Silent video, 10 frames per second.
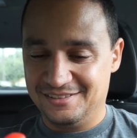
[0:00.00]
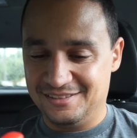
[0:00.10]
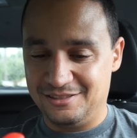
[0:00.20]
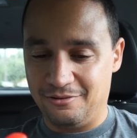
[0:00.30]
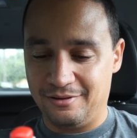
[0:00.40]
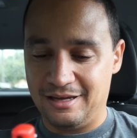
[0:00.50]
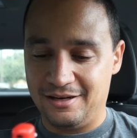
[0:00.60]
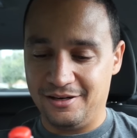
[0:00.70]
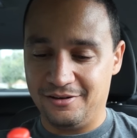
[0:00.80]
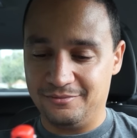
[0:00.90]
see what we got
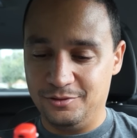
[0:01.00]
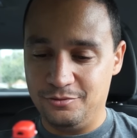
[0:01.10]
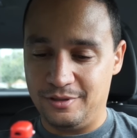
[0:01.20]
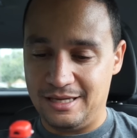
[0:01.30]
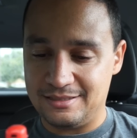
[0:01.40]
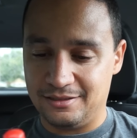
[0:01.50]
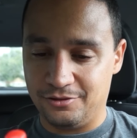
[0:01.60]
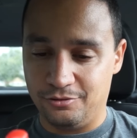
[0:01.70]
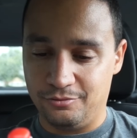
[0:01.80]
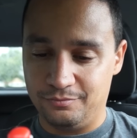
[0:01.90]
here. Ooh, he has a
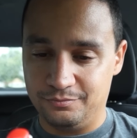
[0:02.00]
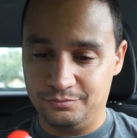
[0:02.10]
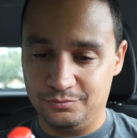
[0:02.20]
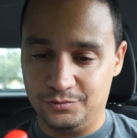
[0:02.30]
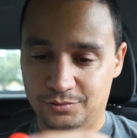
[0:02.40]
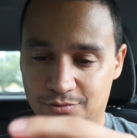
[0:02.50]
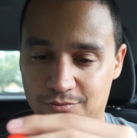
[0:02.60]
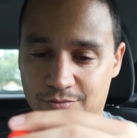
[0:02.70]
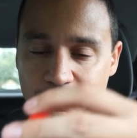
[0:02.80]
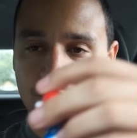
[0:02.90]
little...
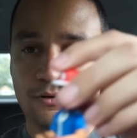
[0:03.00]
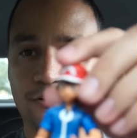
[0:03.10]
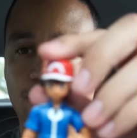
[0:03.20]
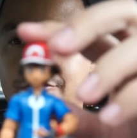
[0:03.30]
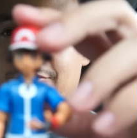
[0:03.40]
Oh, there we go.